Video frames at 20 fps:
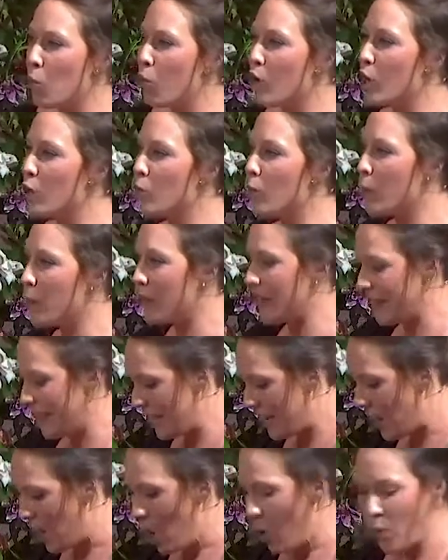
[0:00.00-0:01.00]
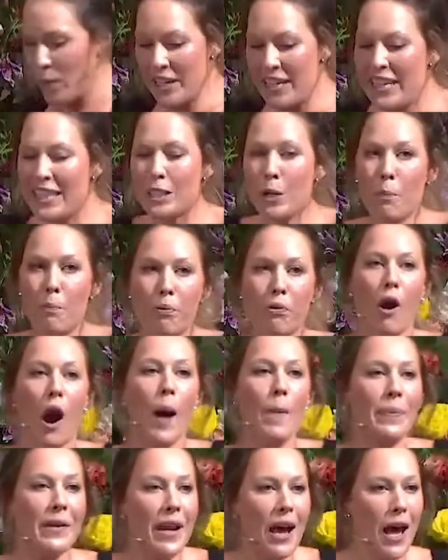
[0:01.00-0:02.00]
word where we think we need to
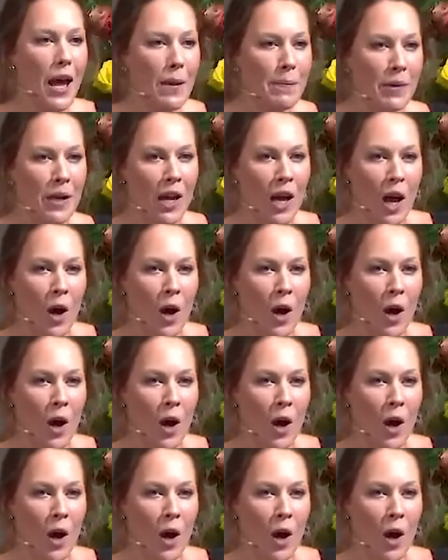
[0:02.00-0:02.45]
prop it up,